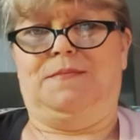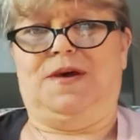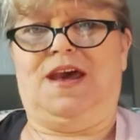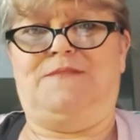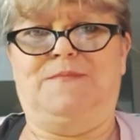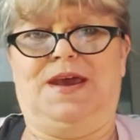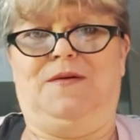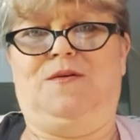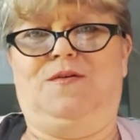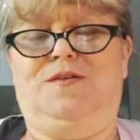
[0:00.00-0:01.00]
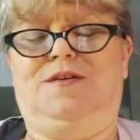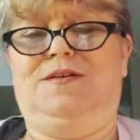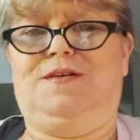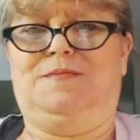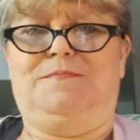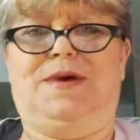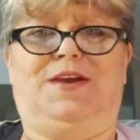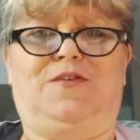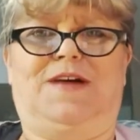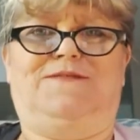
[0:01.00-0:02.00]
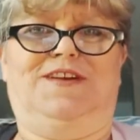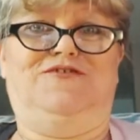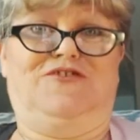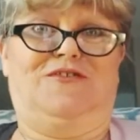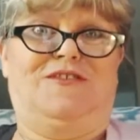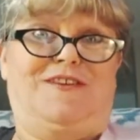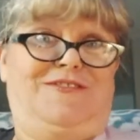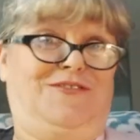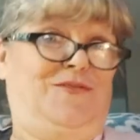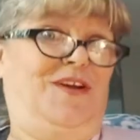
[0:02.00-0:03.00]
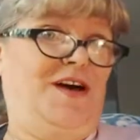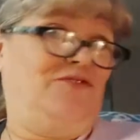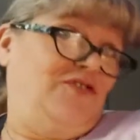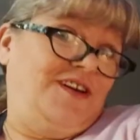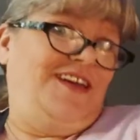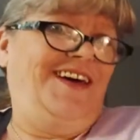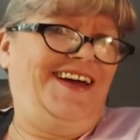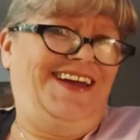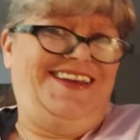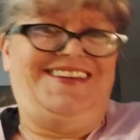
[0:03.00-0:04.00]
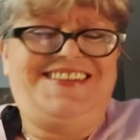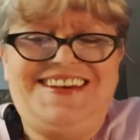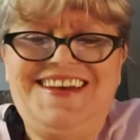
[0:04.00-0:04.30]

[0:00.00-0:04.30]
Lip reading: I have my crafting shirt on. Sorry, I'll try and hide it.